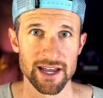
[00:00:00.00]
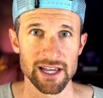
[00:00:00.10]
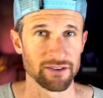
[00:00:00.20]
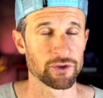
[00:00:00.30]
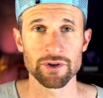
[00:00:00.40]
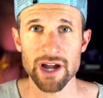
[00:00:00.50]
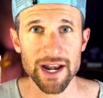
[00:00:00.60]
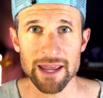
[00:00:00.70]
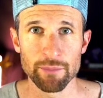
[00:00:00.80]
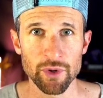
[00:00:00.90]
If you're
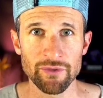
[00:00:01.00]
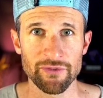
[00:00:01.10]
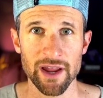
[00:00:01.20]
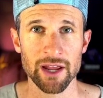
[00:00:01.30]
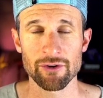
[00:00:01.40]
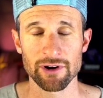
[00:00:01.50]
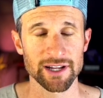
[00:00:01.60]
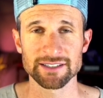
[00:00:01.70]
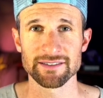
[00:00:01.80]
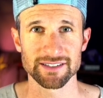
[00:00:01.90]
not a move fan or it
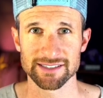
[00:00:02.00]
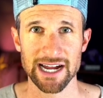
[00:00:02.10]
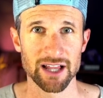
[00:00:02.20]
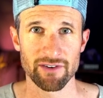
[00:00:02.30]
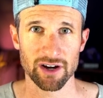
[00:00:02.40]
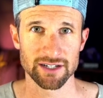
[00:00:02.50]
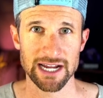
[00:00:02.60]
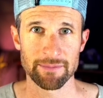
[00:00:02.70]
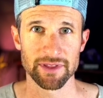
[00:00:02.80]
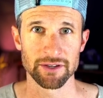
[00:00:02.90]
isn't the style of
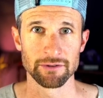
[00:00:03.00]
archetype that you